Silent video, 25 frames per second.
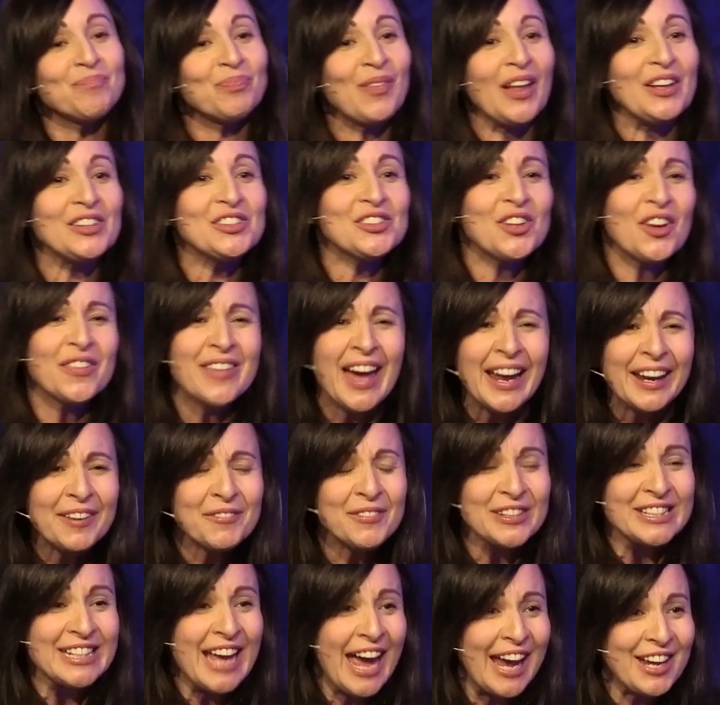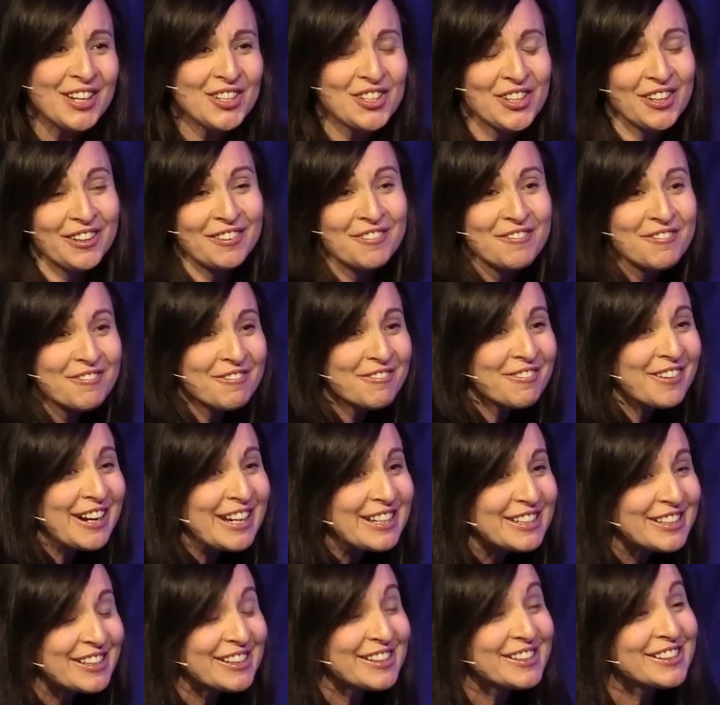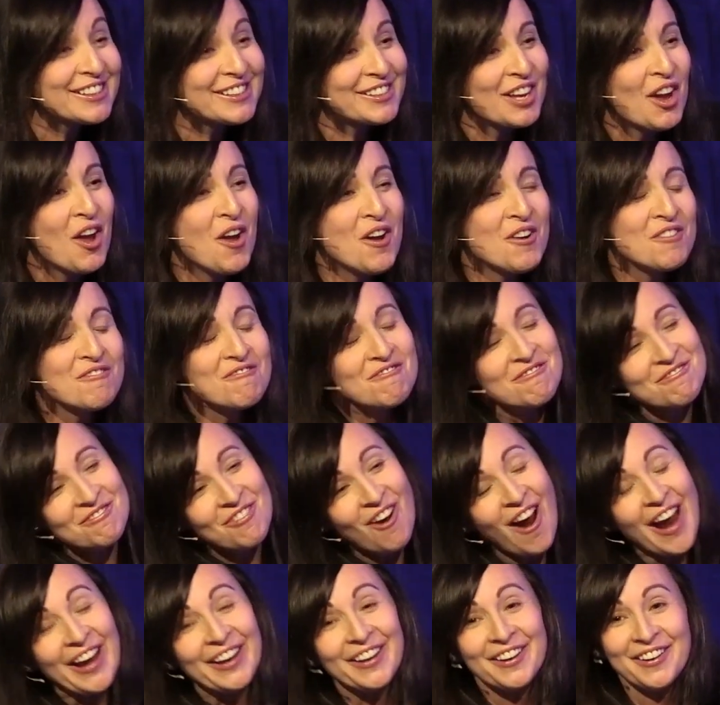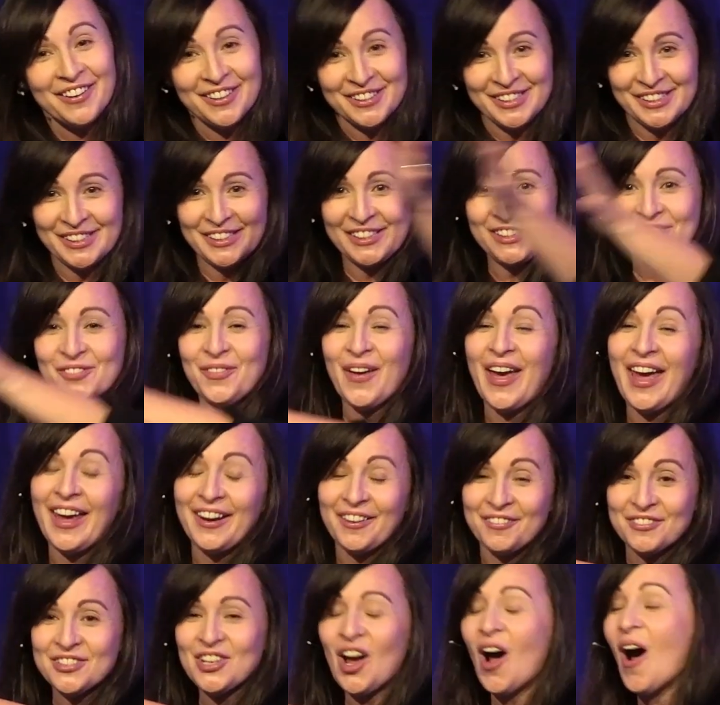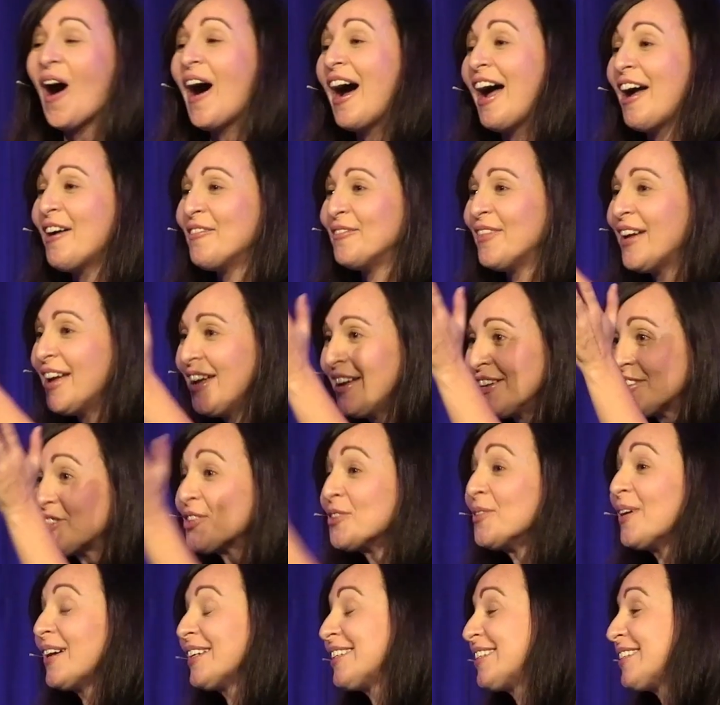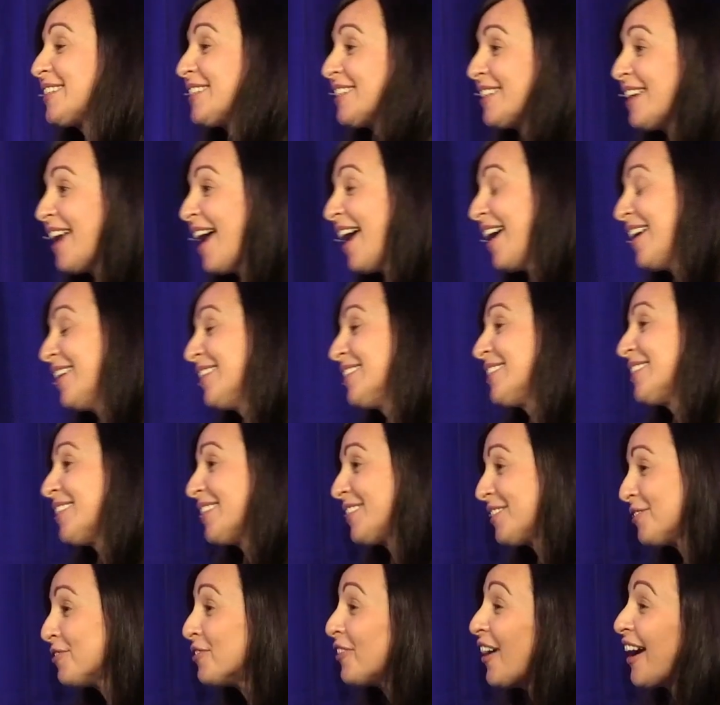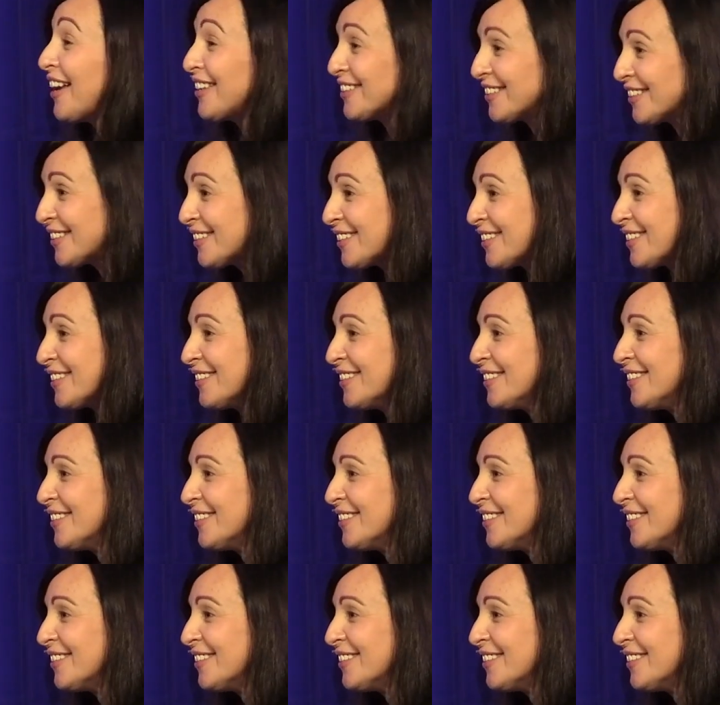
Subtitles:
And so that invitation reaches right across the span of time to us today and says, friends,